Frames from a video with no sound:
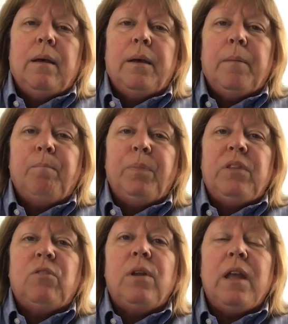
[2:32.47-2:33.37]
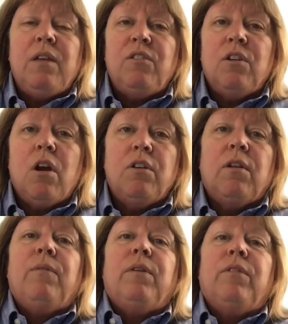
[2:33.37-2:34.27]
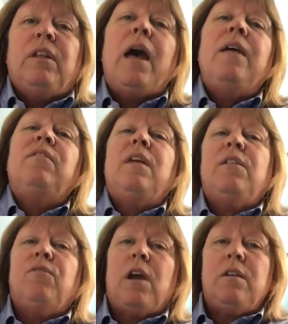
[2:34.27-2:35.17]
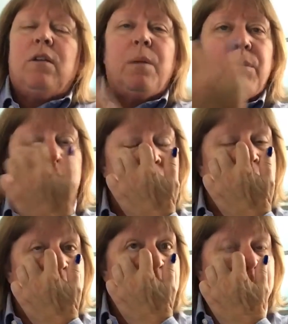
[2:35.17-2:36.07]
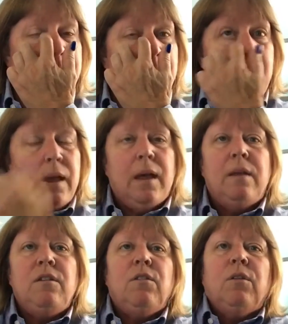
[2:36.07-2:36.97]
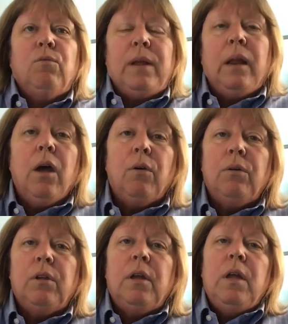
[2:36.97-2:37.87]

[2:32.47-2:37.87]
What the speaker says: So in case your hard drive ever dies, now you've got your operating system and you can reload.